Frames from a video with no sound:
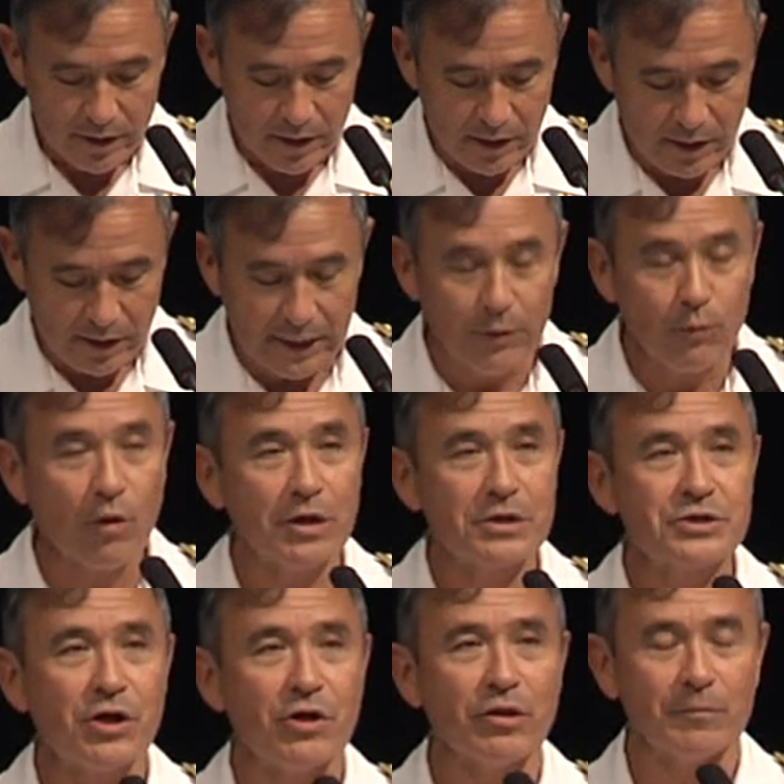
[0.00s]
Uh, he
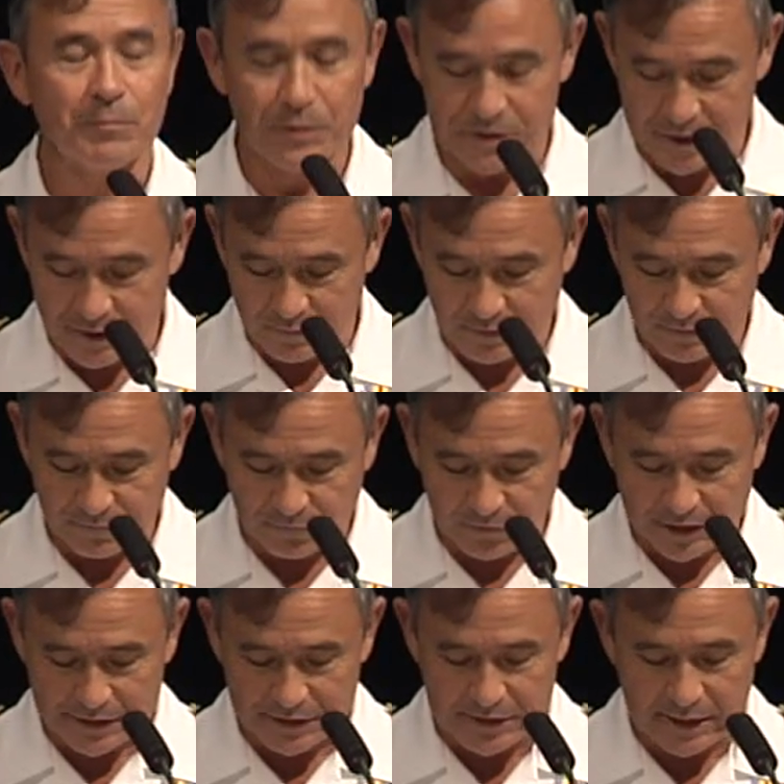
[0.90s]
works on the Pacific
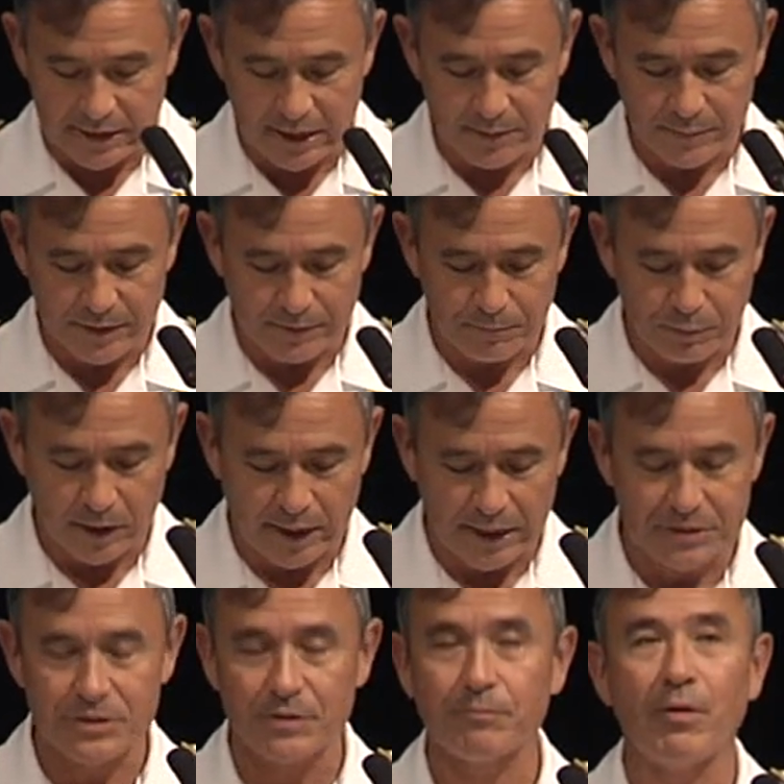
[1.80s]
Fleet team and
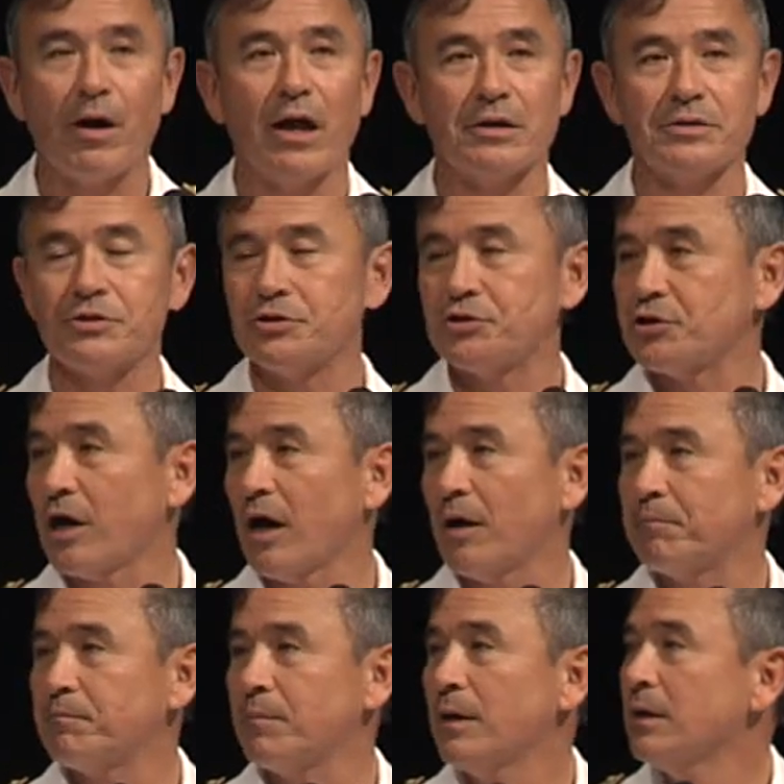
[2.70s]
plans and policy shop.